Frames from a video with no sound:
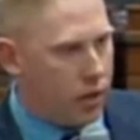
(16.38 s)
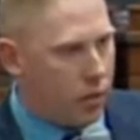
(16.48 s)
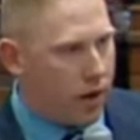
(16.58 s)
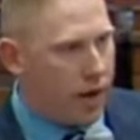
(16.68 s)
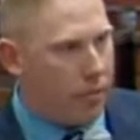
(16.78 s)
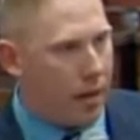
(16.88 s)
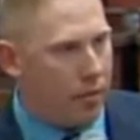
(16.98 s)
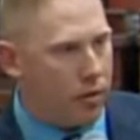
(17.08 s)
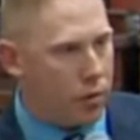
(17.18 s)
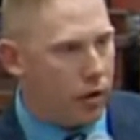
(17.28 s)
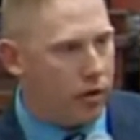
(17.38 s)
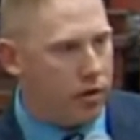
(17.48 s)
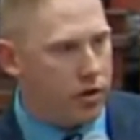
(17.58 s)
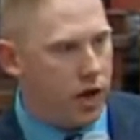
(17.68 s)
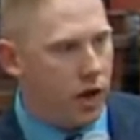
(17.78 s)
the ranking member, as well
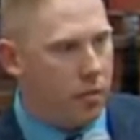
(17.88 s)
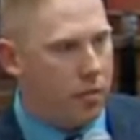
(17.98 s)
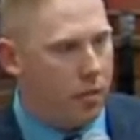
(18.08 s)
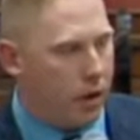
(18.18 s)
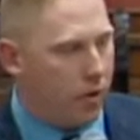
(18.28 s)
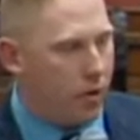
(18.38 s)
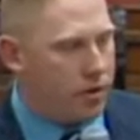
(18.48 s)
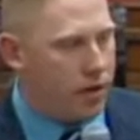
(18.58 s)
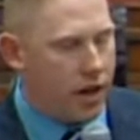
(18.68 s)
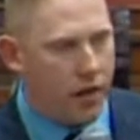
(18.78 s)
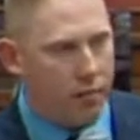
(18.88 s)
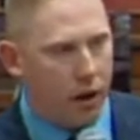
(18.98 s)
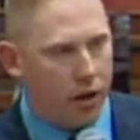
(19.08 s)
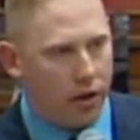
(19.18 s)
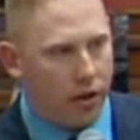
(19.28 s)
as the chairman, Representative
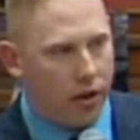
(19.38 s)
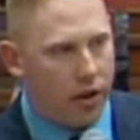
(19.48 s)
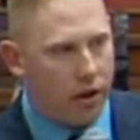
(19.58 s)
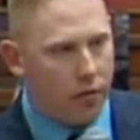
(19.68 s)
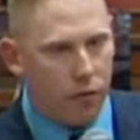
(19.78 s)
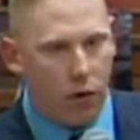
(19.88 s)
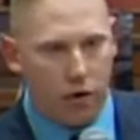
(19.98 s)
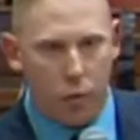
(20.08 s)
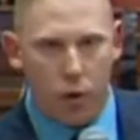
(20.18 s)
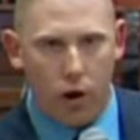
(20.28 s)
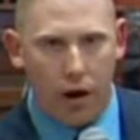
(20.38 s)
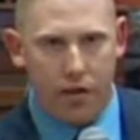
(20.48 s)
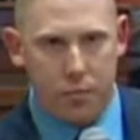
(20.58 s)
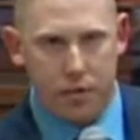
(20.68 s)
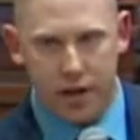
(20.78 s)
Butler, for all their work on
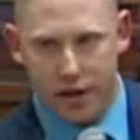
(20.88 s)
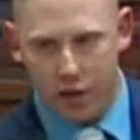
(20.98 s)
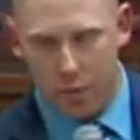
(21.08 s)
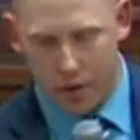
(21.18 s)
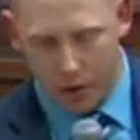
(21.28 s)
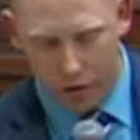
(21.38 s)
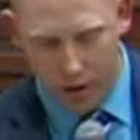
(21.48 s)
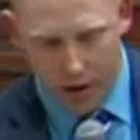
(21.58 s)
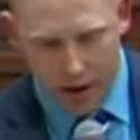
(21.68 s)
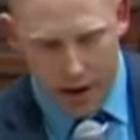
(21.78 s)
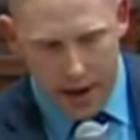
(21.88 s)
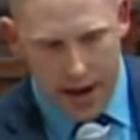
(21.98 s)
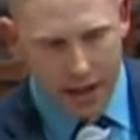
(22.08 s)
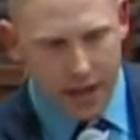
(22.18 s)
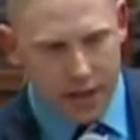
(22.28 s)
this particular bill.
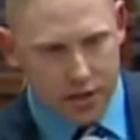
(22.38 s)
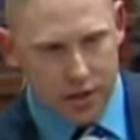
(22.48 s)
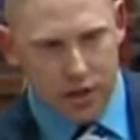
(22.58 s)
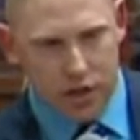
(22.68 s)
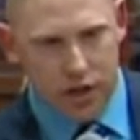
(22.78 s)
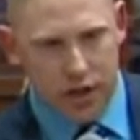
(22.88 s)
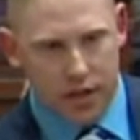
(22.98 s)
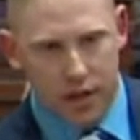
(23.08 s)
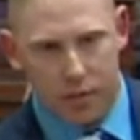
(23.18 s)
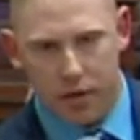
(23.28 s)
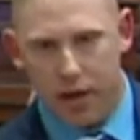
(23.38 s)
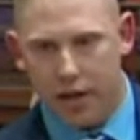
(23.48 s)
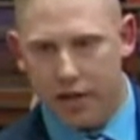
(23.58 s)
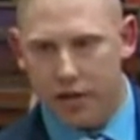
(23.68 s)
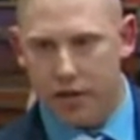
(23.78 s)
8-30G is something that
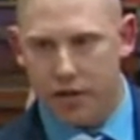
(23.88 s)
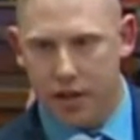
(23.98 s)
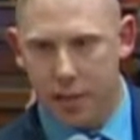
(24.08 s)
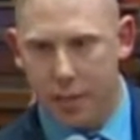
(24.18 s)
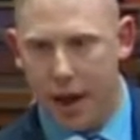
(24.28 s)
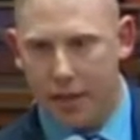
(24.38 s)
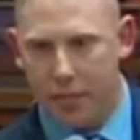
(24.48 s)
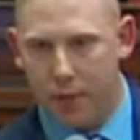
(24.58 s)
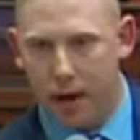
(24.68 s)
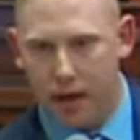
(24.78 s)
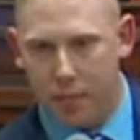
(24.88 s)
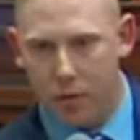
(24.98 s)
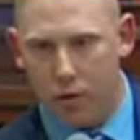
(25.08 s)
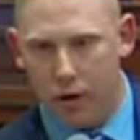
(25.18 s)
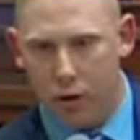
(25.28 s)
has seriously impacted my
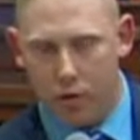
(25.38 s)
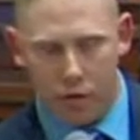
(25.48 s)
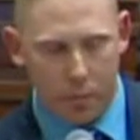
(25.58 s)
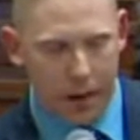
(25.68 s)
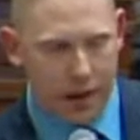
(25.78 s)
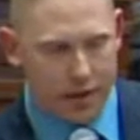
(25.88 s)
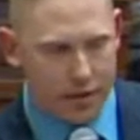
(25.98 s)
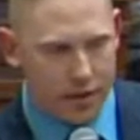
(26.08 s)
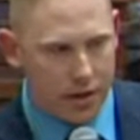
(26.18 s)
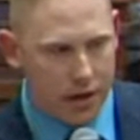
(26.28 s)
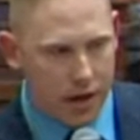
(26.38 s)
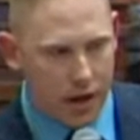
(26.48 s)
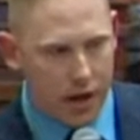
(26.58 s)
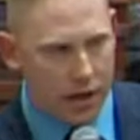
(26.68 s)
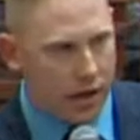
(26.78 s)
community over the past
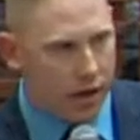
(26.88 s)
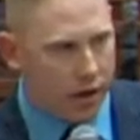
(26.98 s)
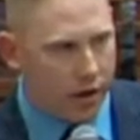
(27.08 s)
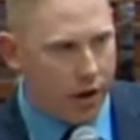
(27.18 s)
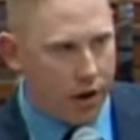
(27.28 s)
year.